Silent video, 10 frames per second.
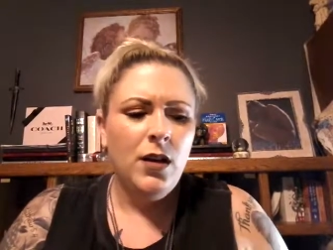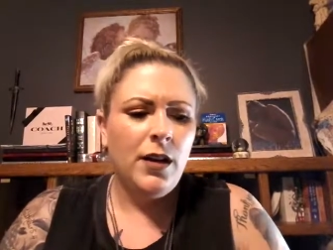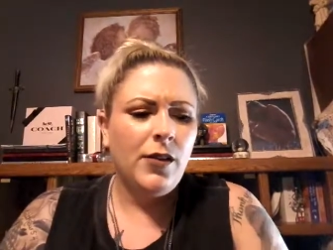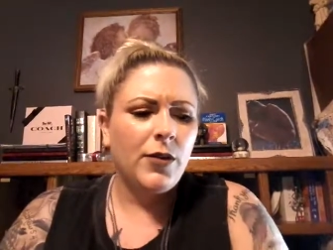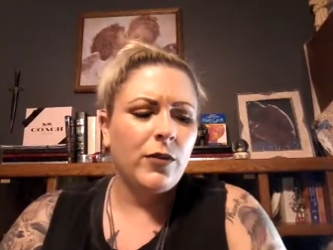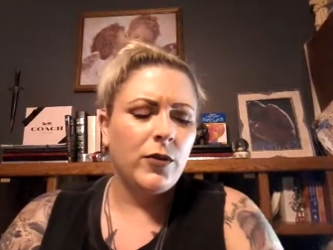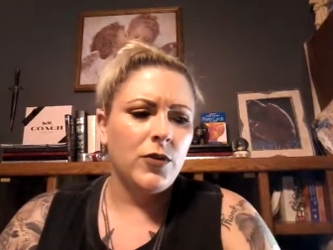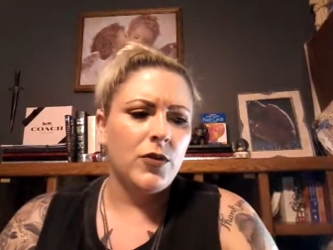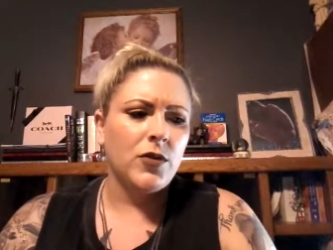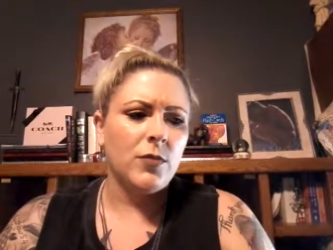And I don't know if
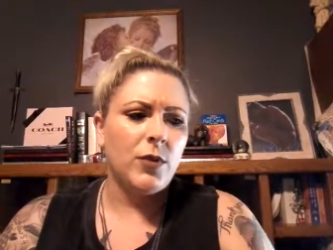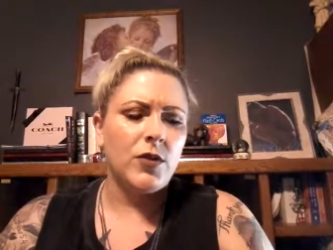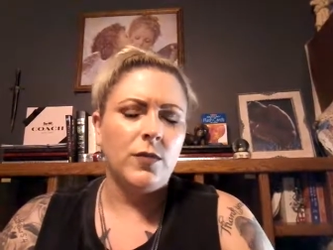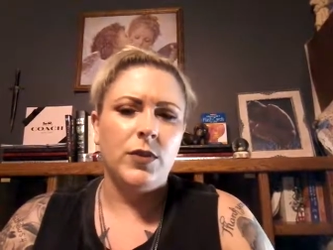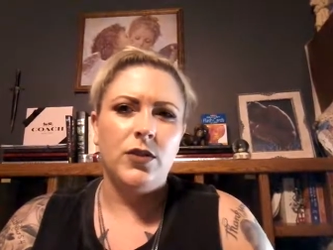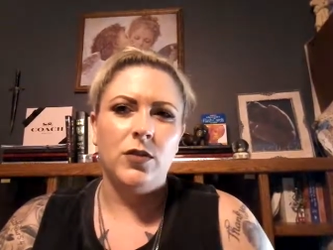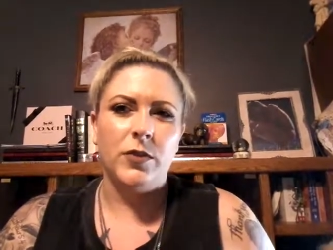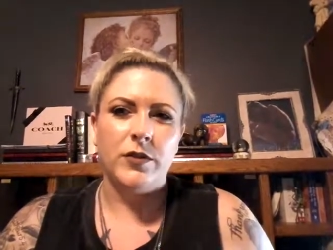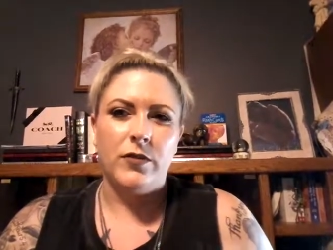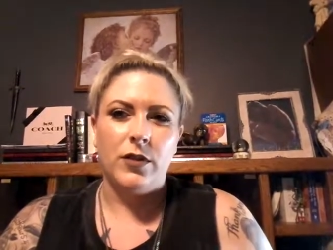those are supposed to be
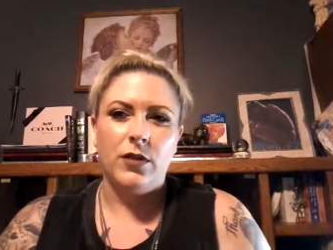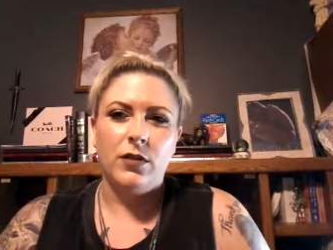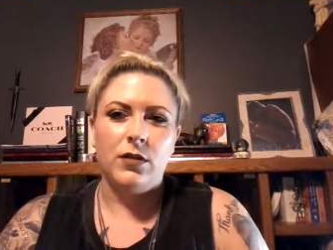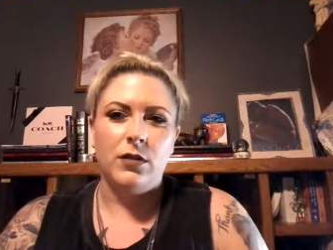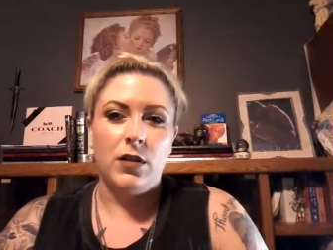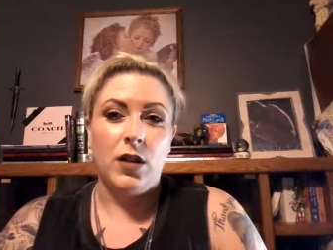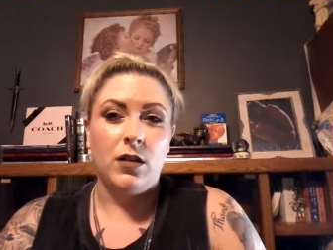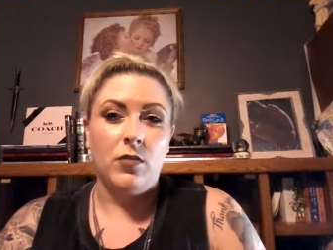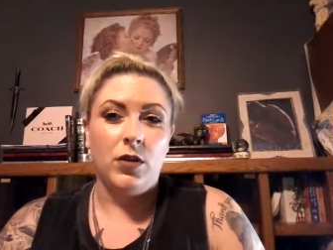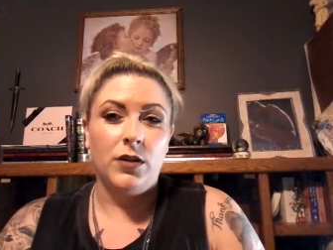dupes for the
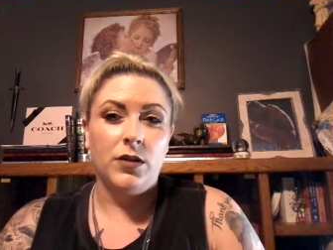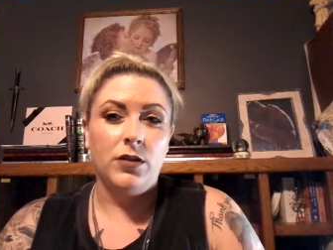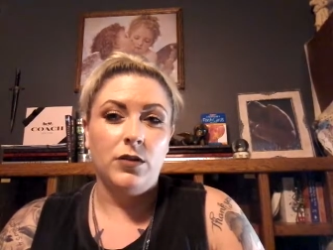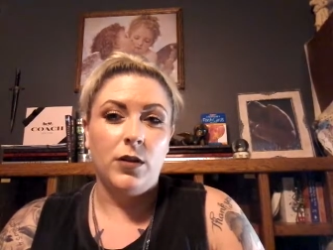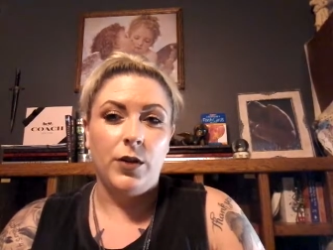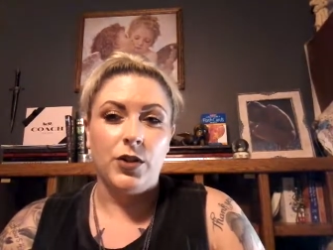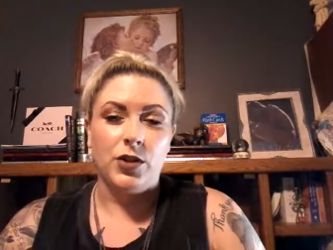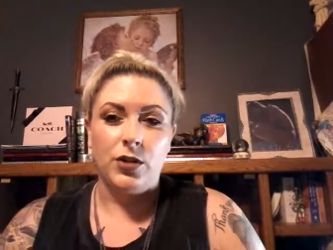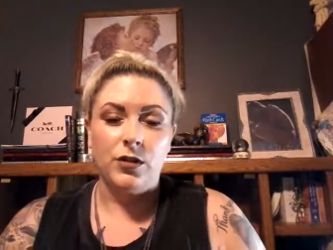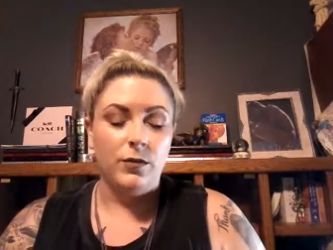Naked 1 and 2, I'm not
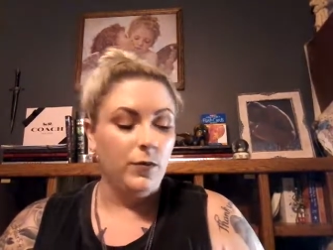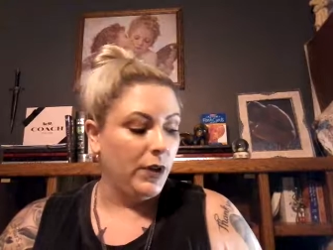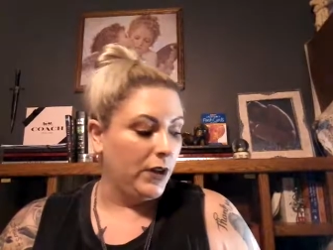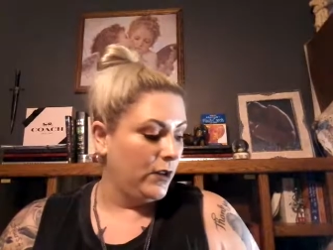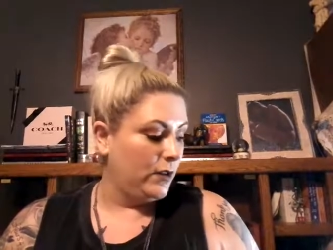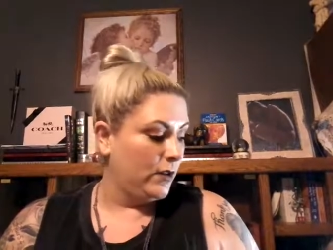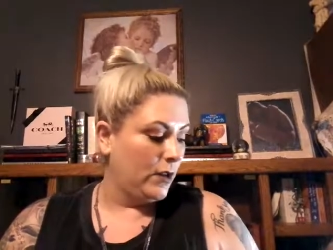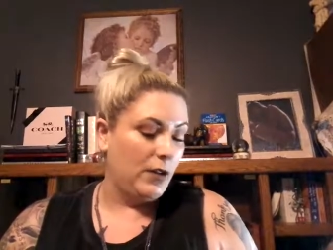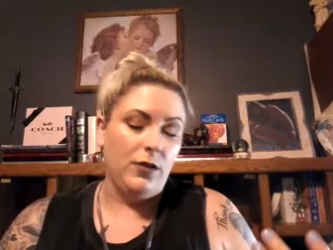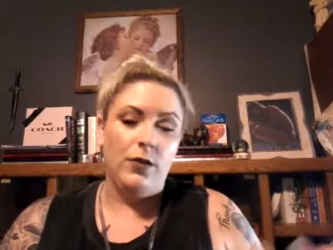sure. But,
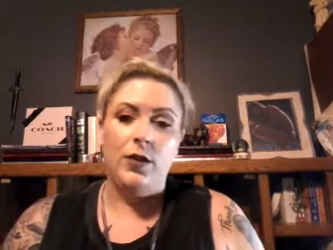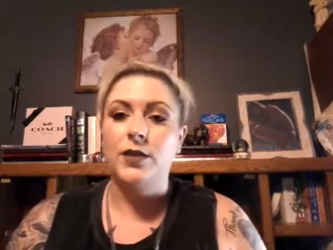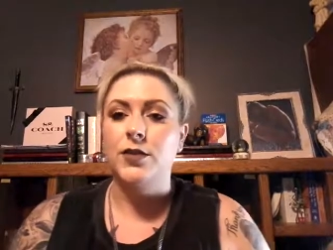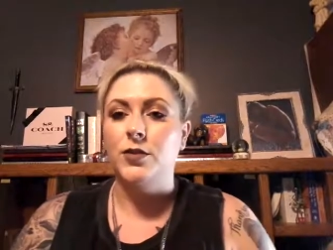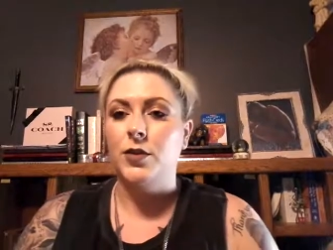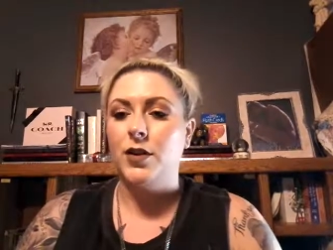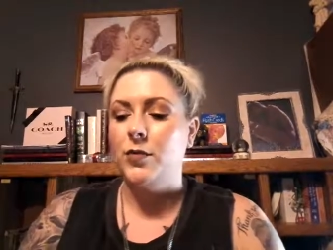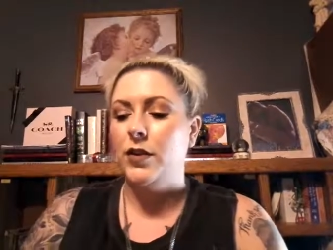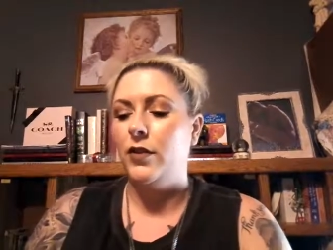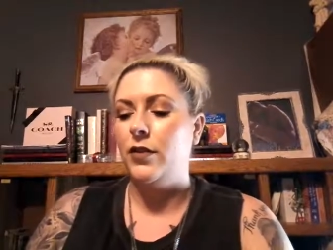I don't know, I'd still
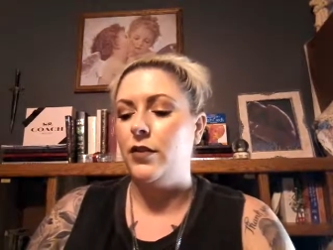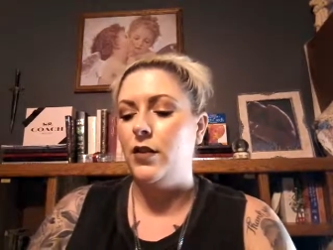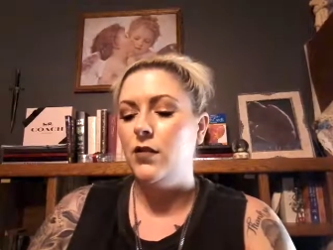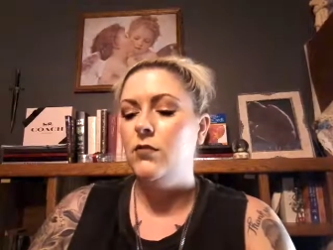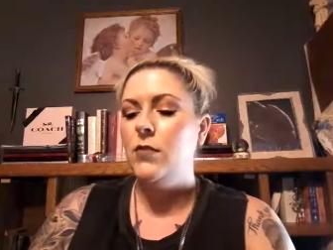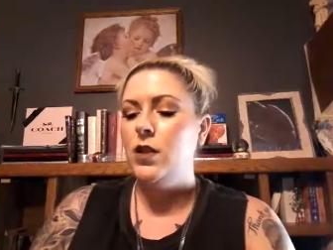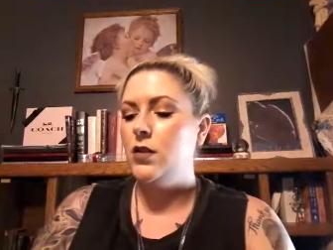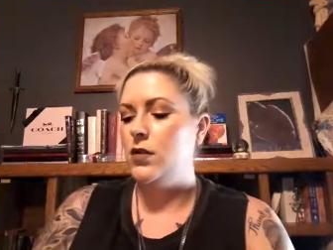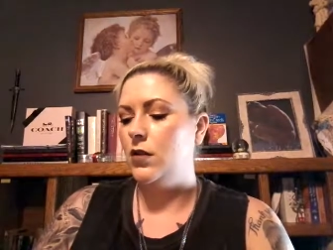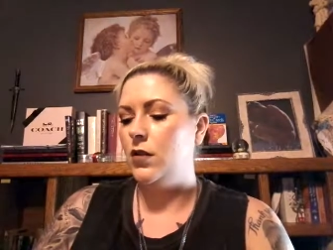recommend them.
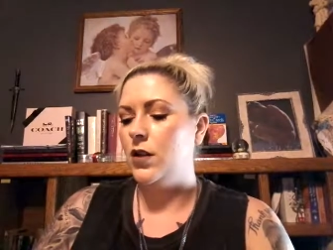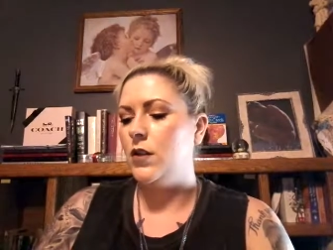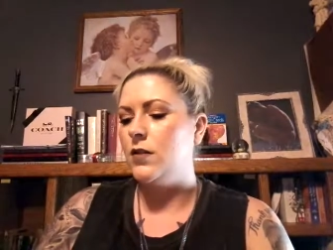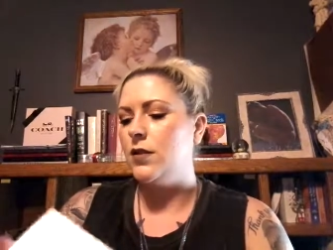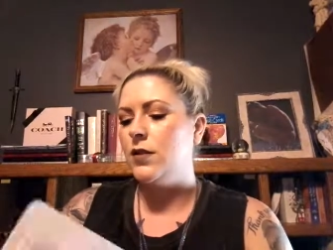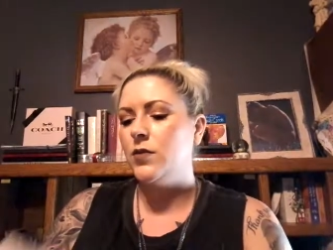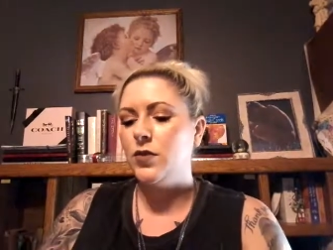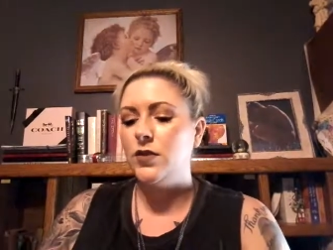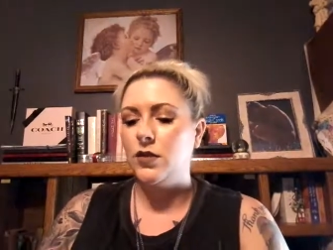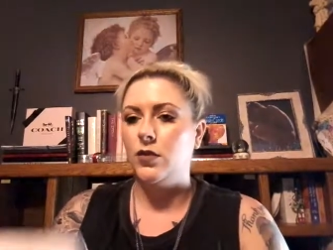And this
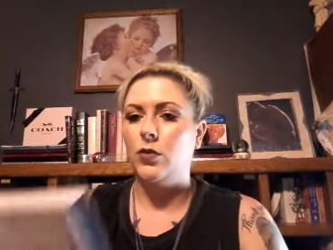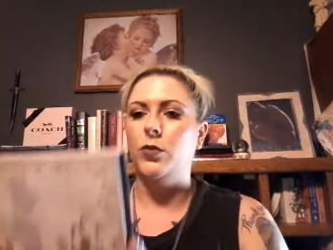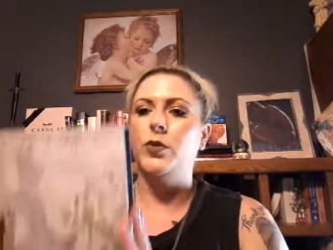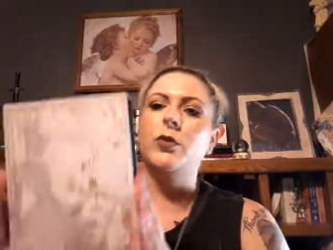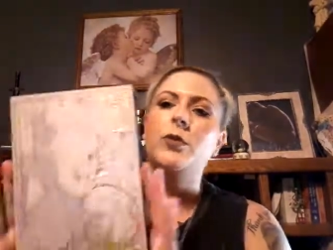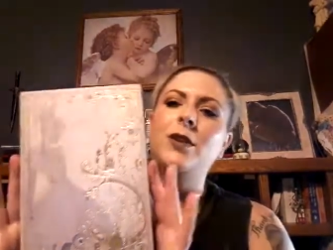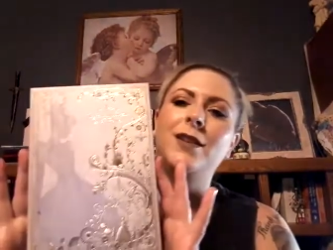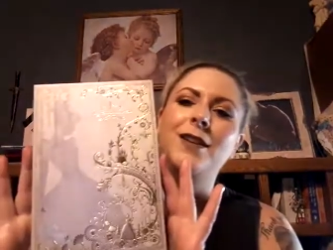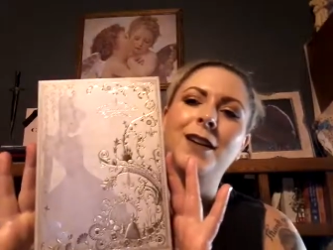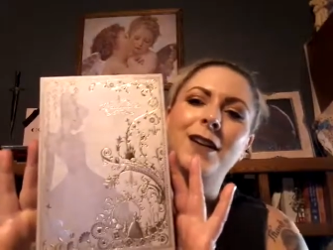one's an older
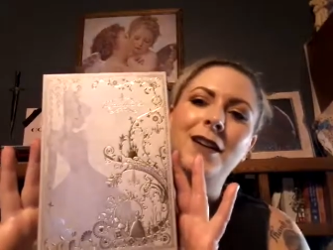one.